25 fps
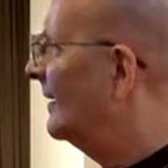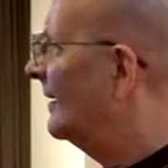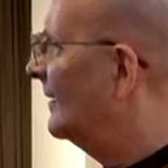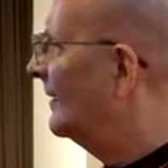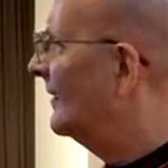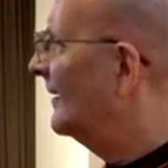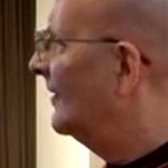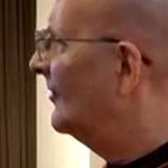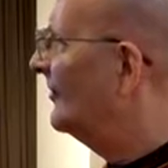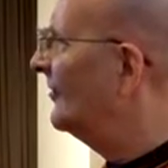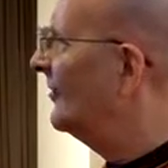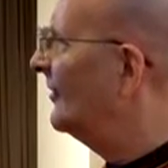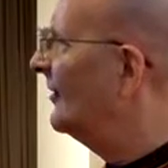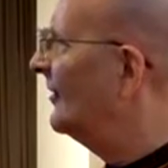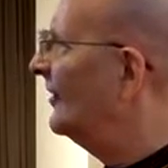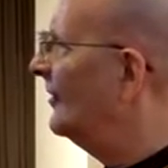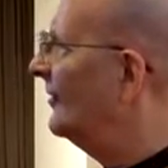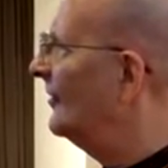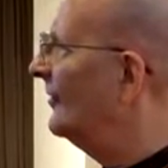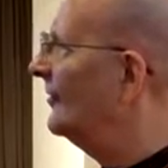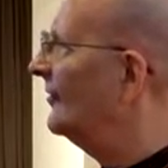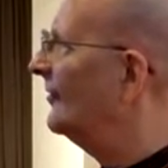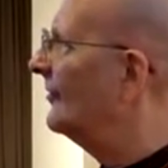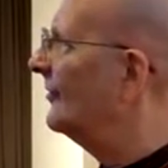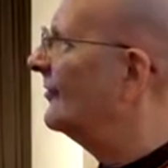This
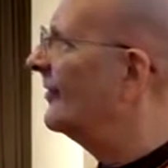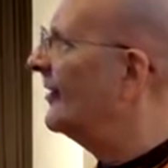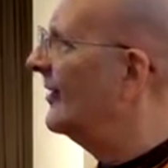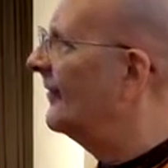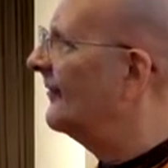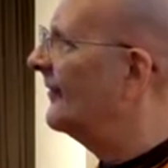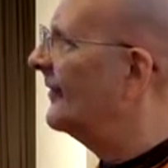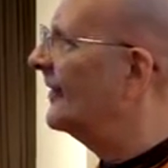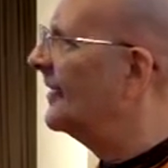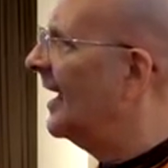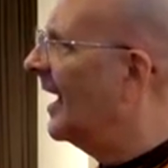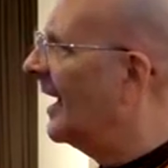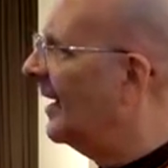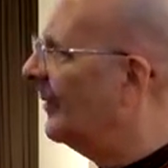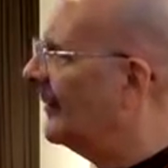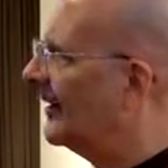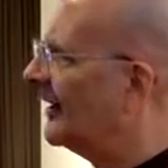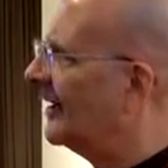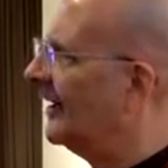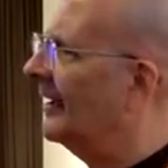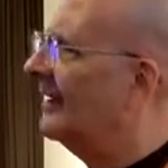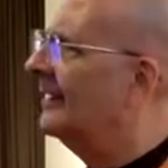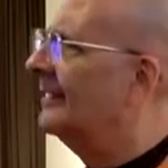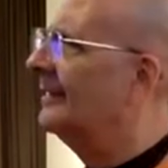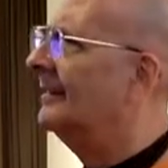is a
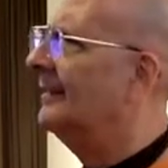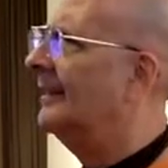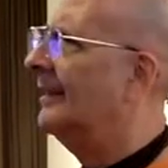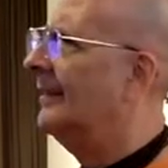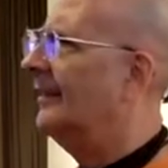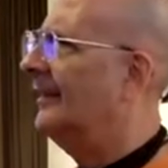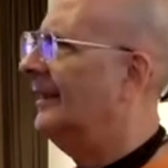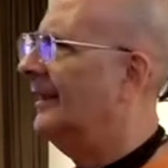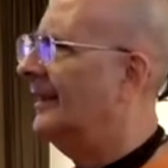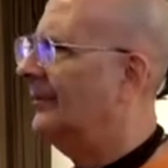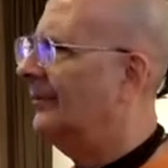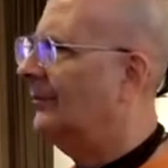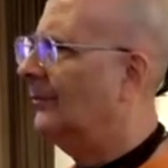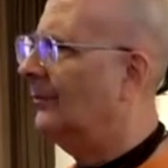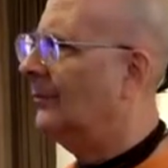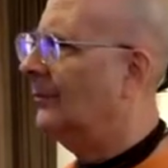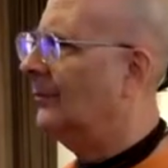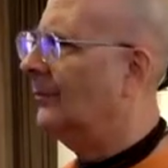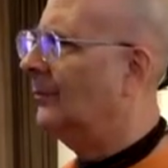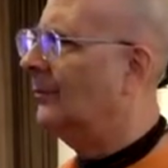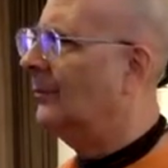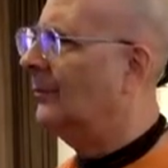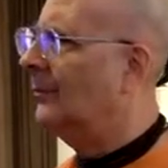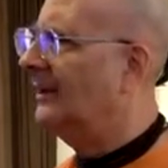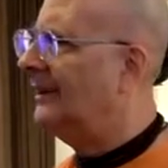phenomenon that
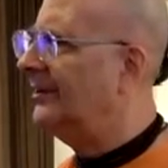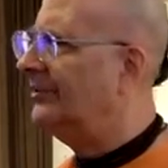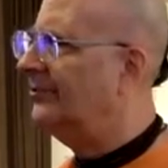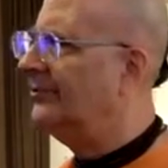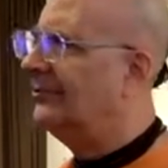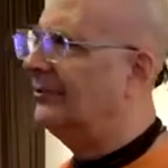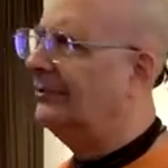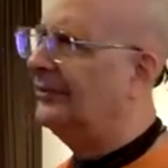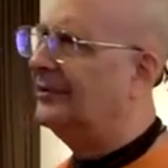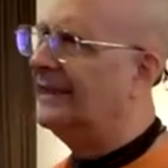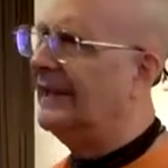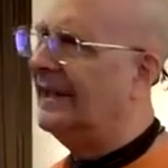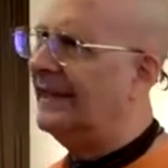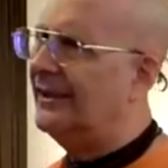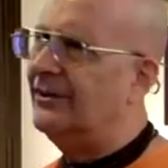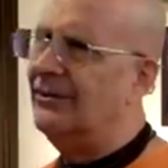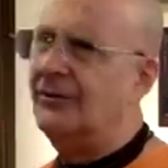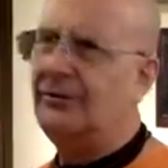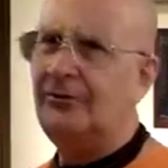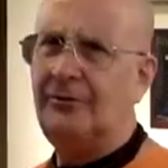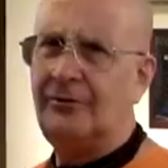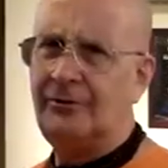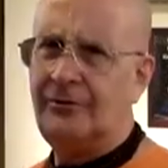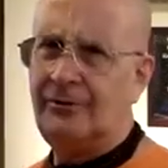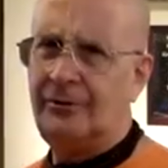we should get
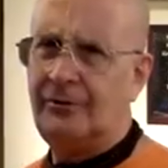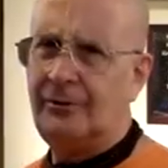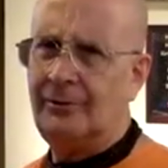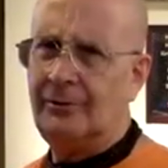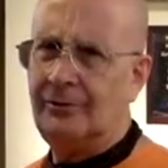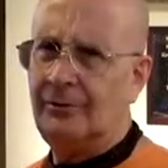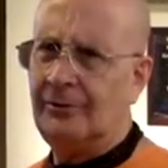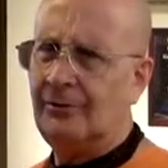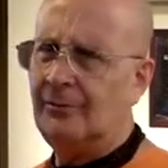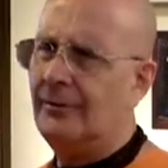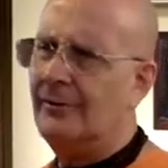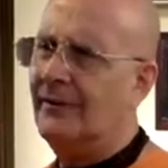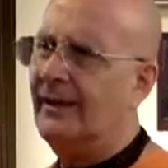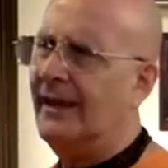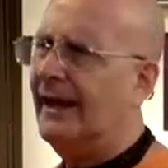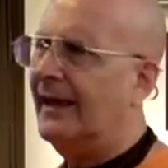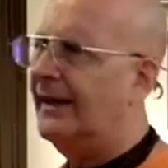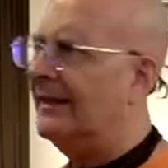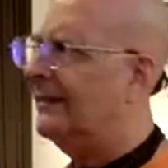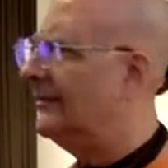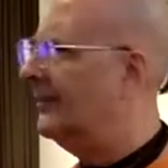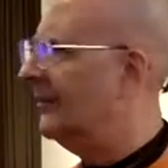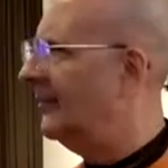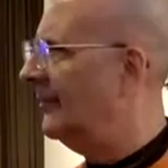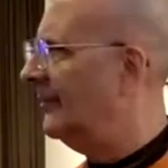used to,
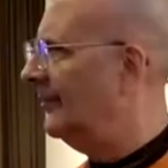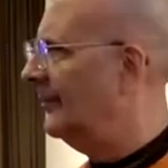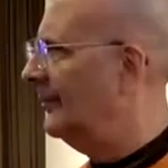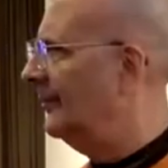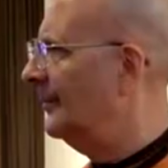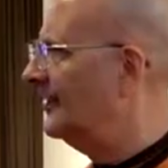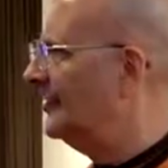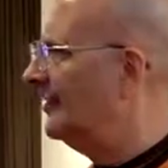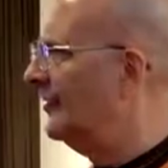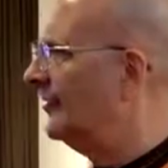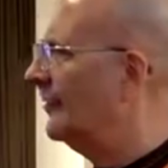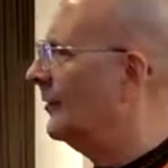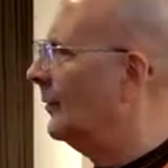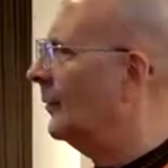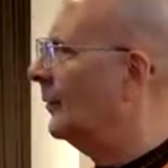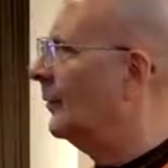that the material